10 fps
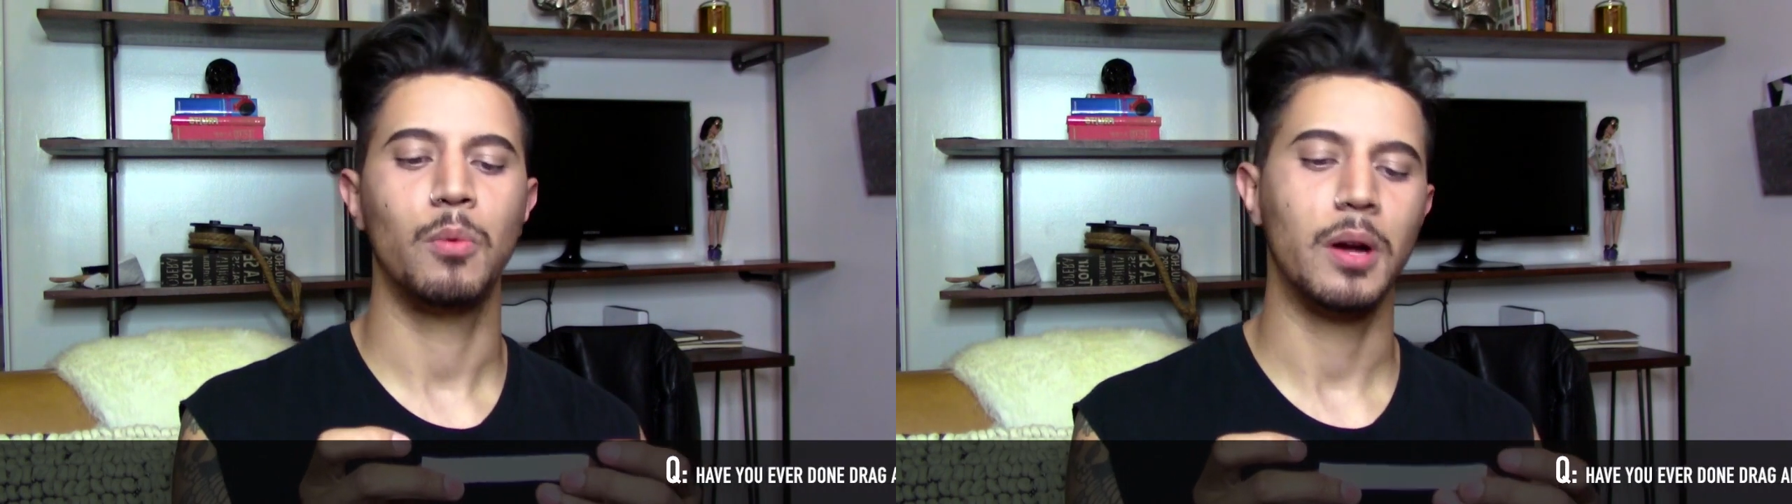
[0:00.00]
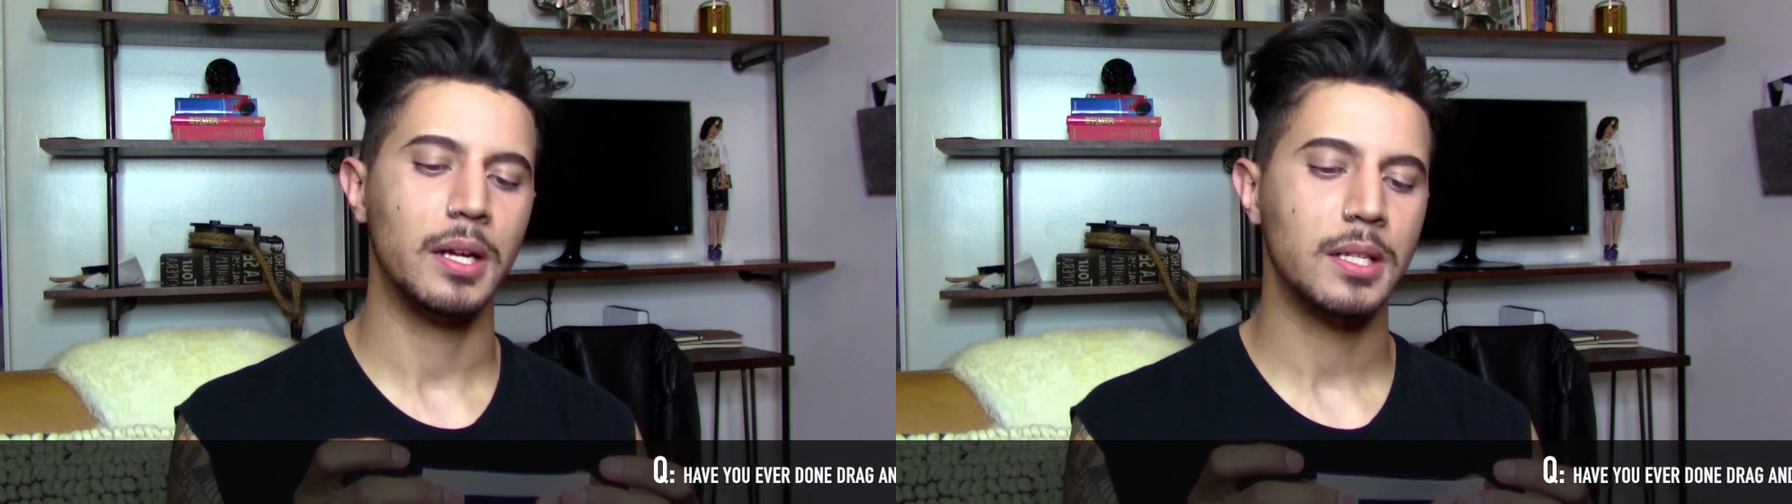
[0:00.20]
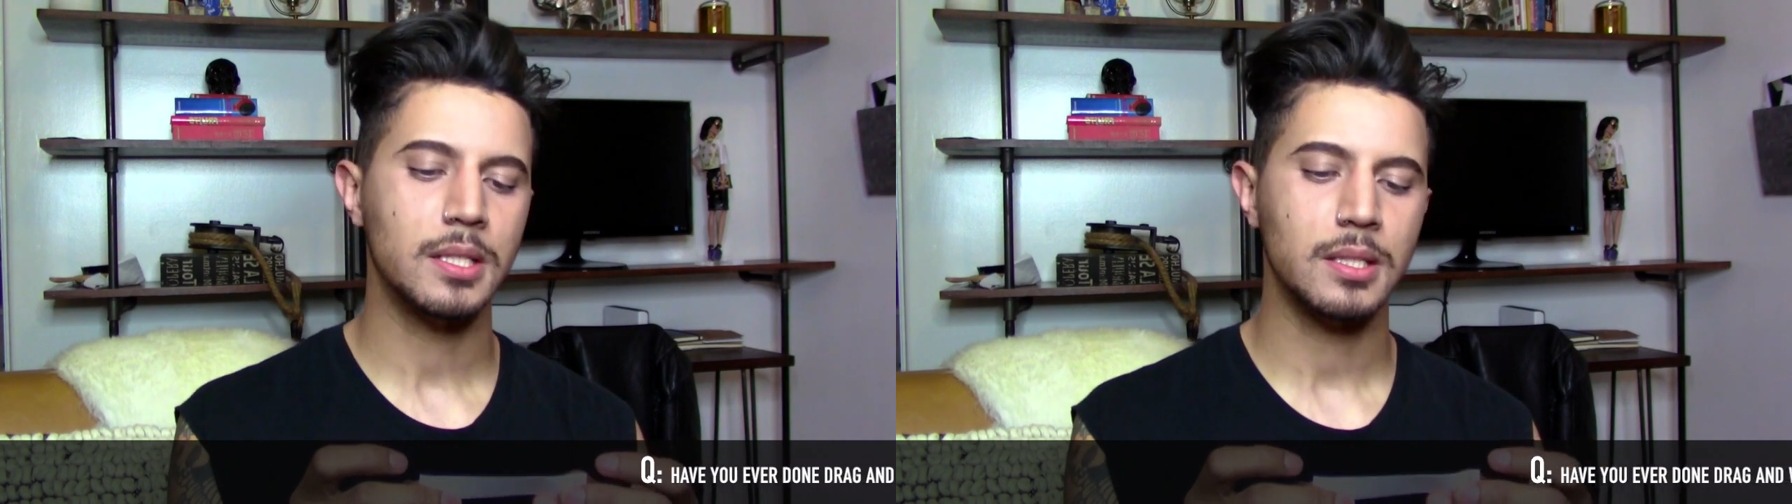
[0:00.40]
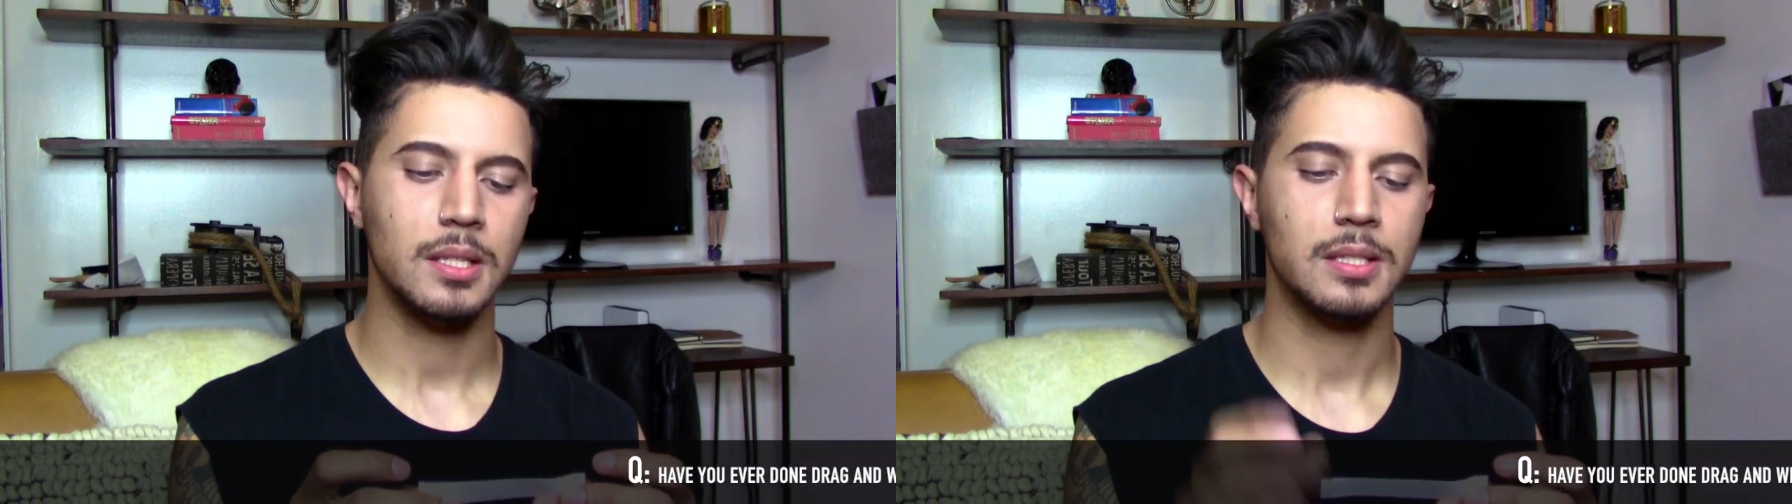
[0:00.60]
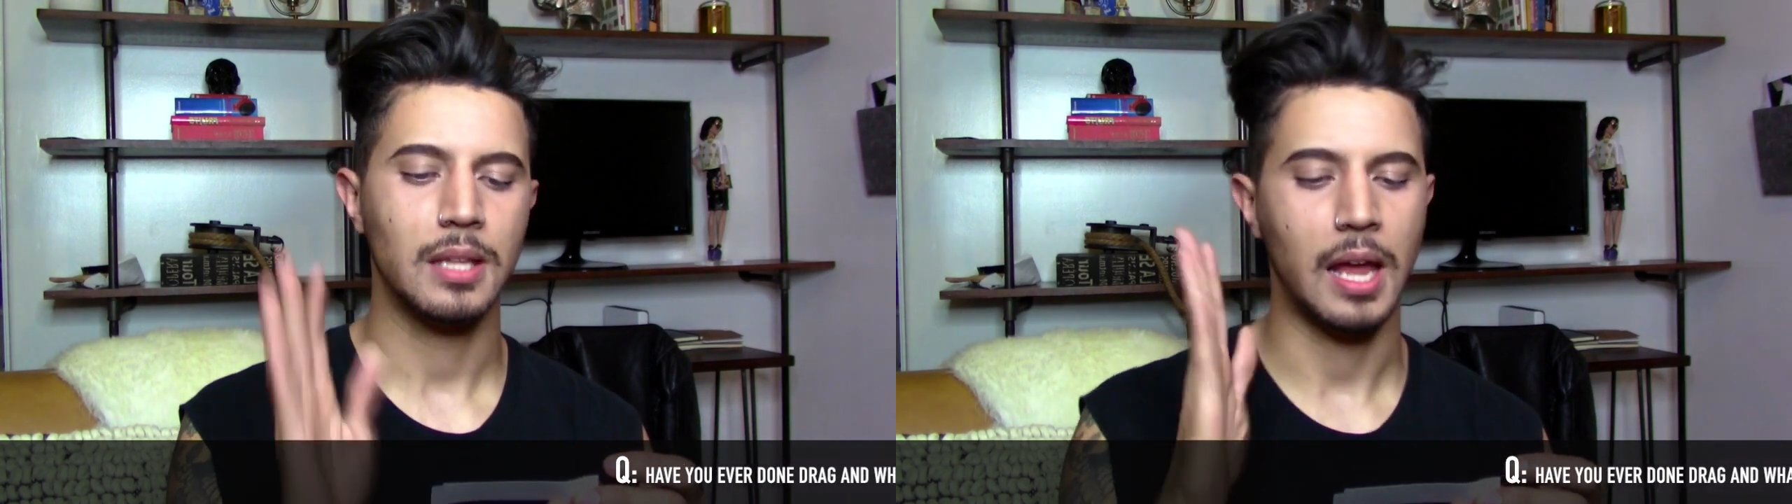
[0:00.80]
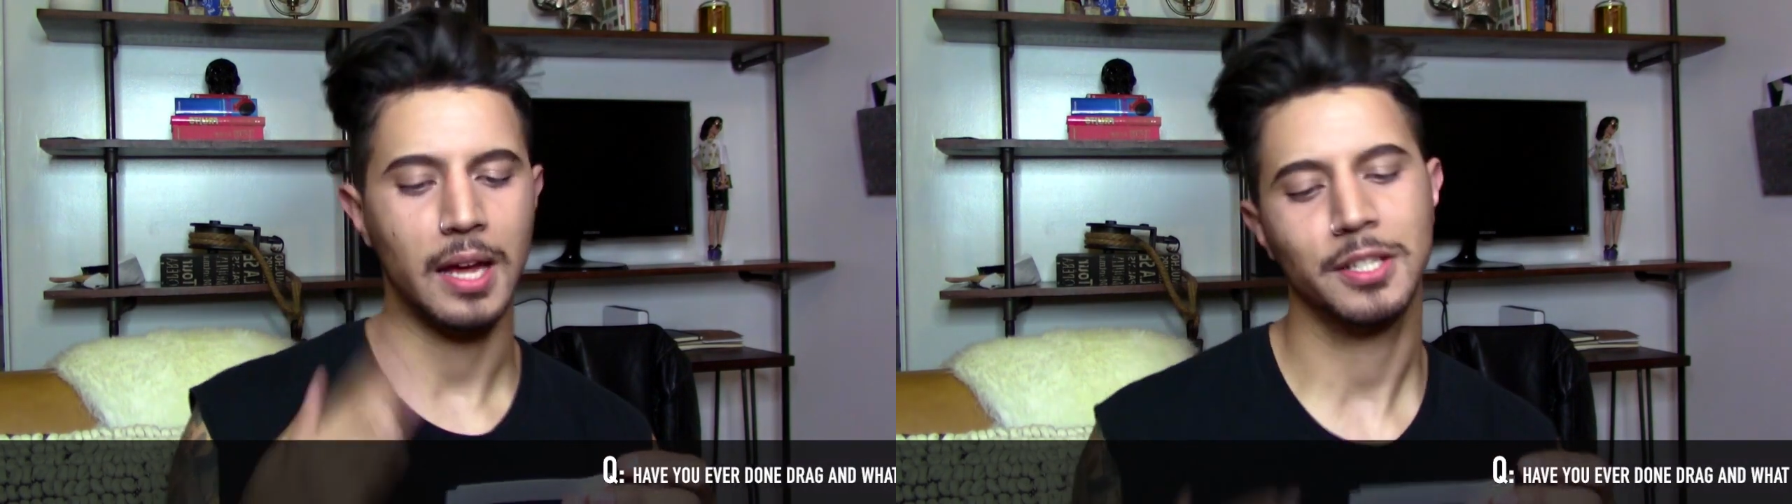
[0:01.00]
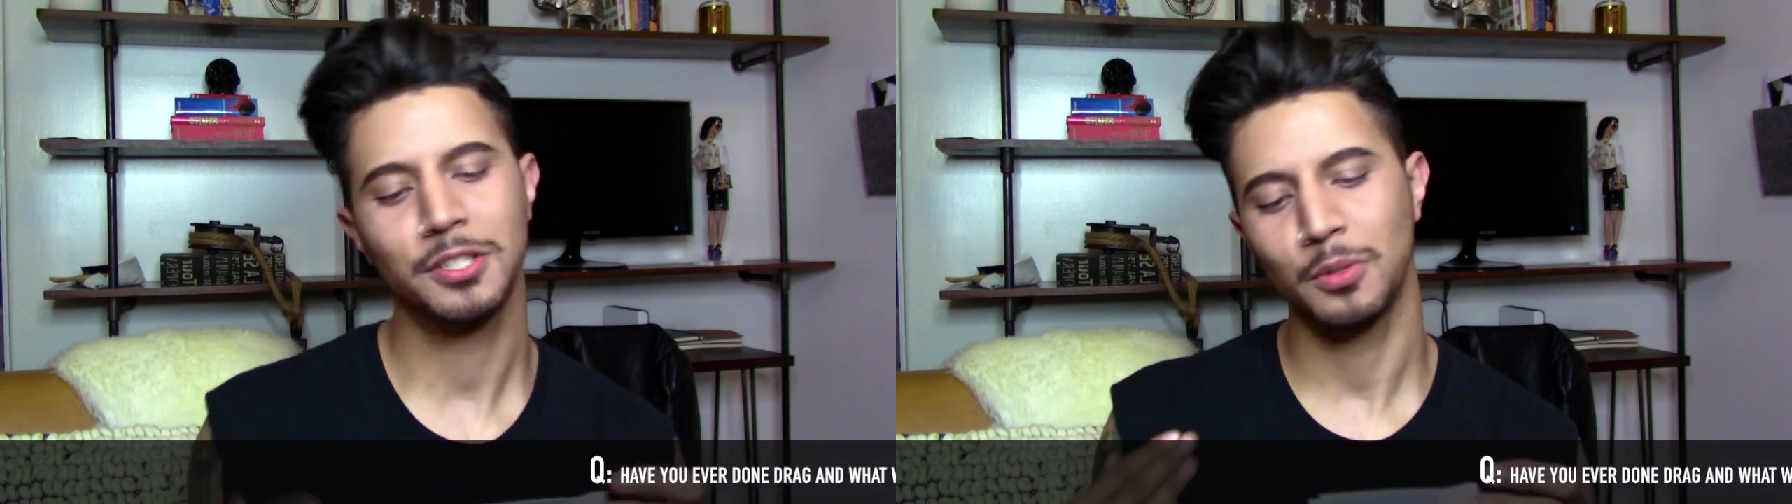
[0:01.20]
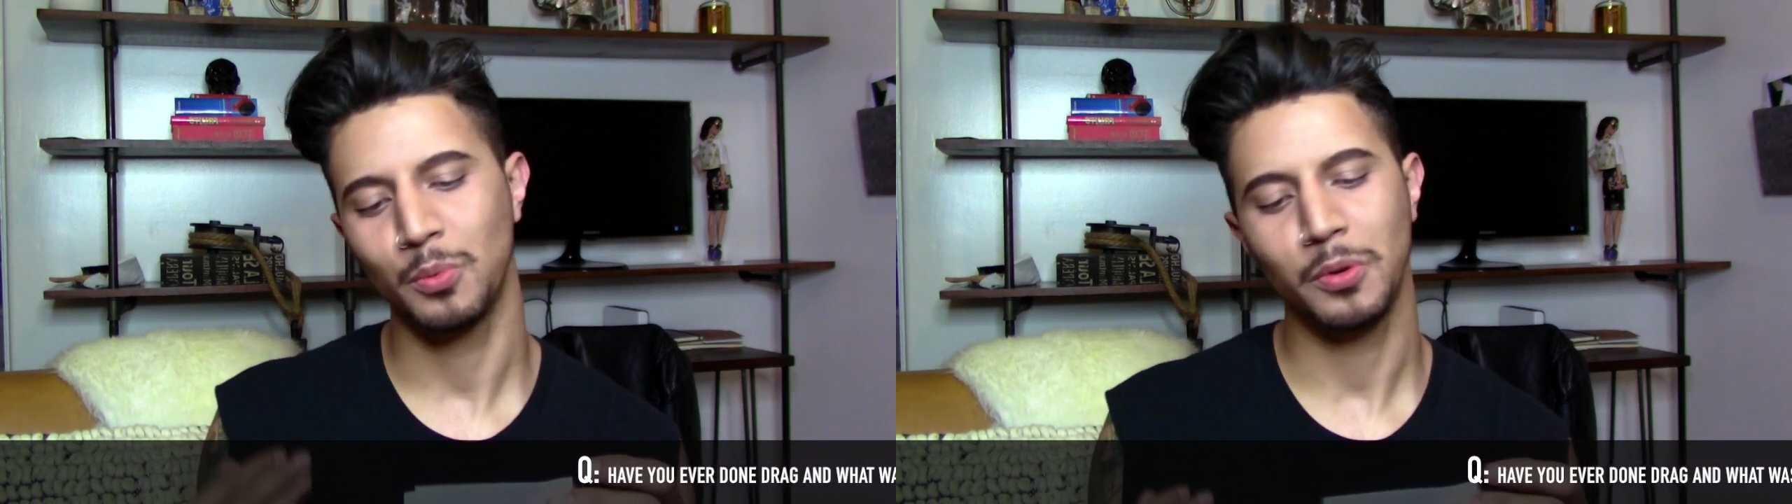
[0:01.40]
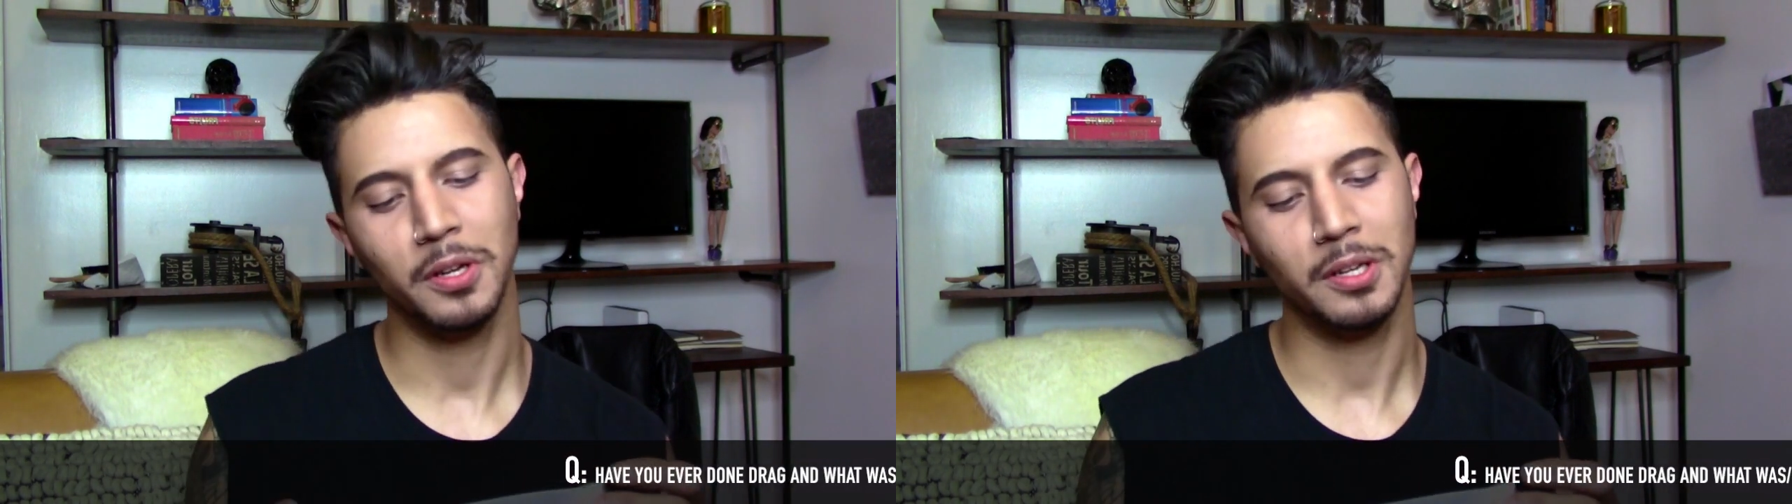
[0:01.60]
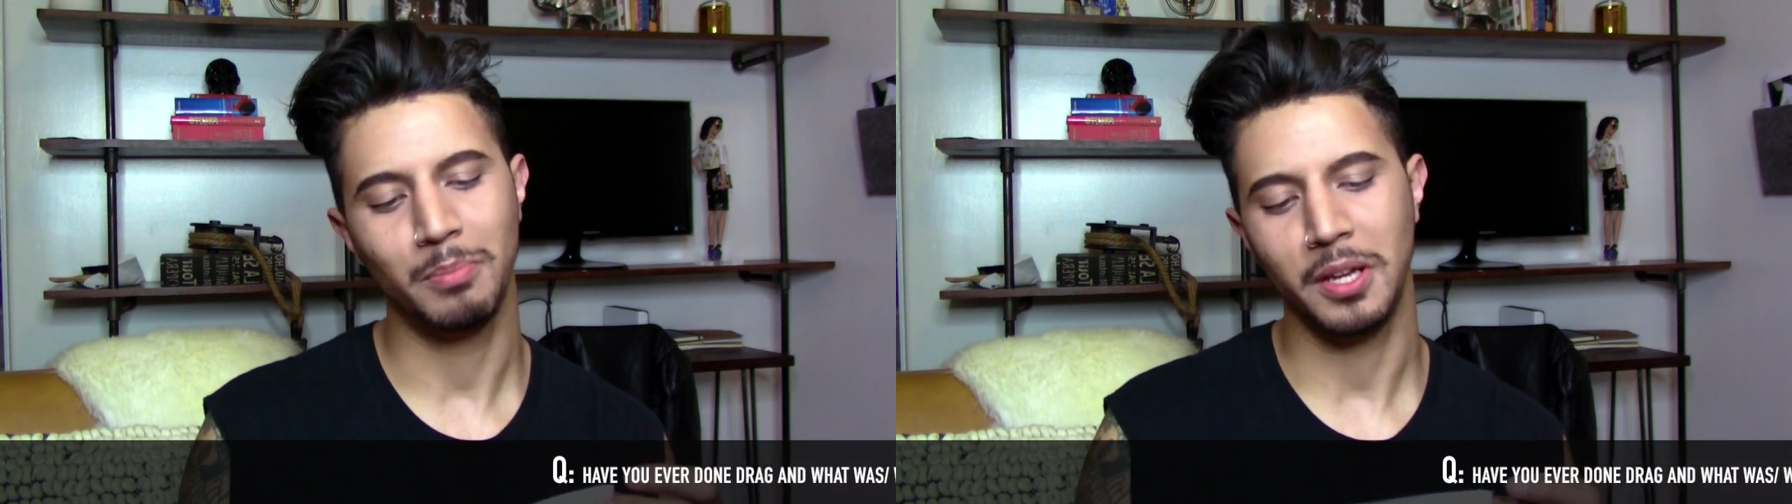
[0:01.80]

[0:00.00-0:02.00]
was/would